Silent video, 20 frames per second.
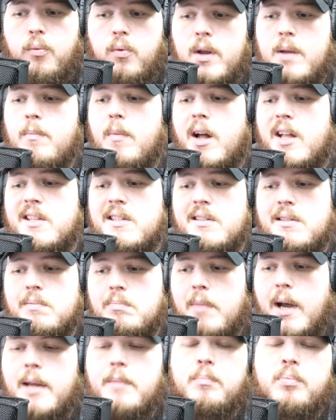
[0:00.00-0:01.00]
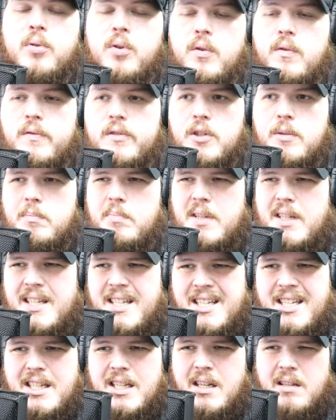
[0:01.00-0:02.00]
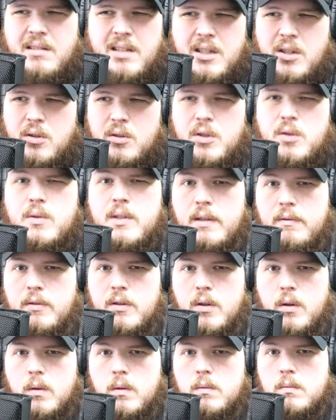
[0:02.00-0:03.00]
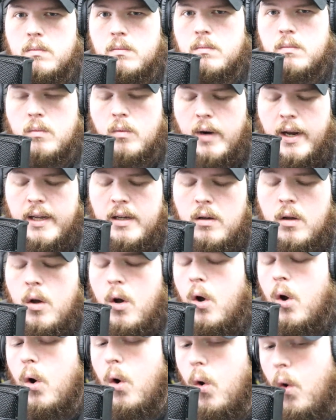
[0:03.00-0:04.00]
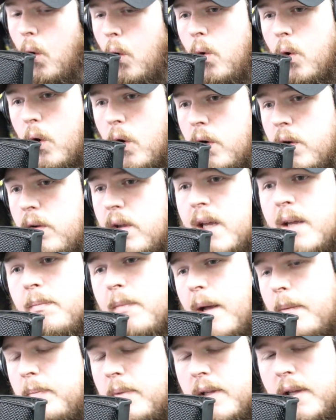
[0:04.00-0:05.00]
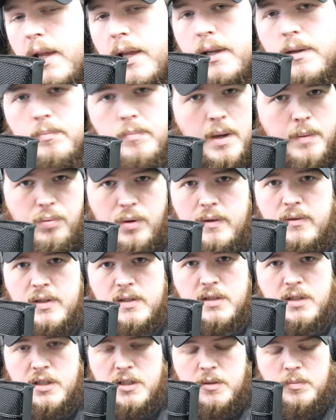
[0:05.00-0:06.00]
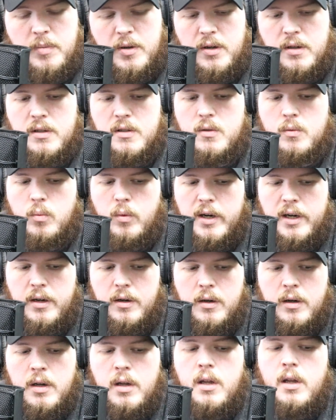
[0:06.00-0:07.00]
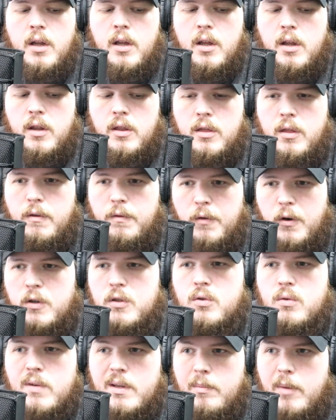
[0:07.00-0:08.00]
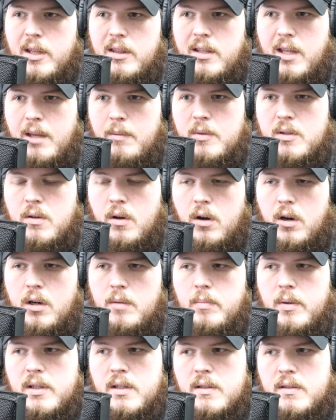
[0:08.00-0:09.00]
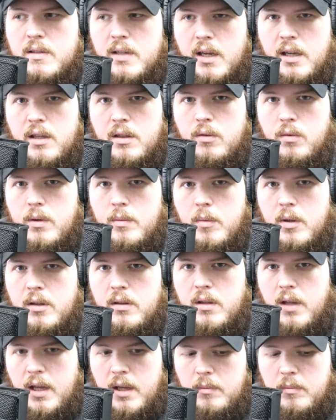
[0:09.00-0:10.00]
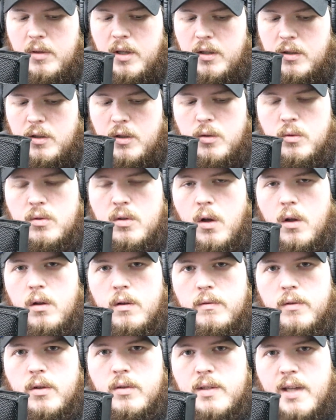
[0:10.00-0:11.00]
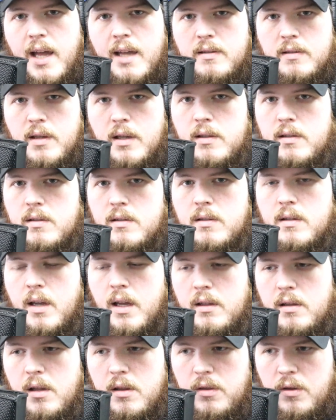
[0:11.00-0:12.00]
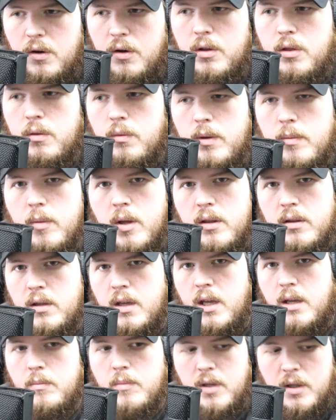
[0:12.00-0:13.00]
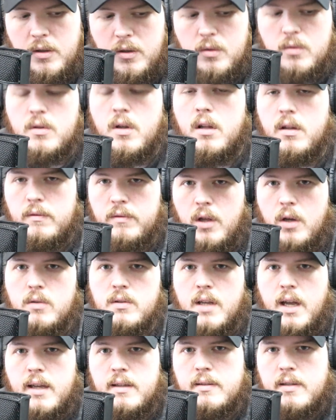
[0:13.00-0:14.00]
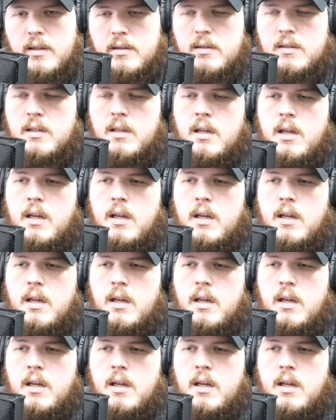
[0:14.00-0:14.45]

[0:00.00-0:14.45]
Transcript: months might prove to be a little too difficult, right? Or it might be like my previous experience where the first 3 month game is hard, but the second 3 month game can use all of those assets, and the third 3 month game can use all of those assets,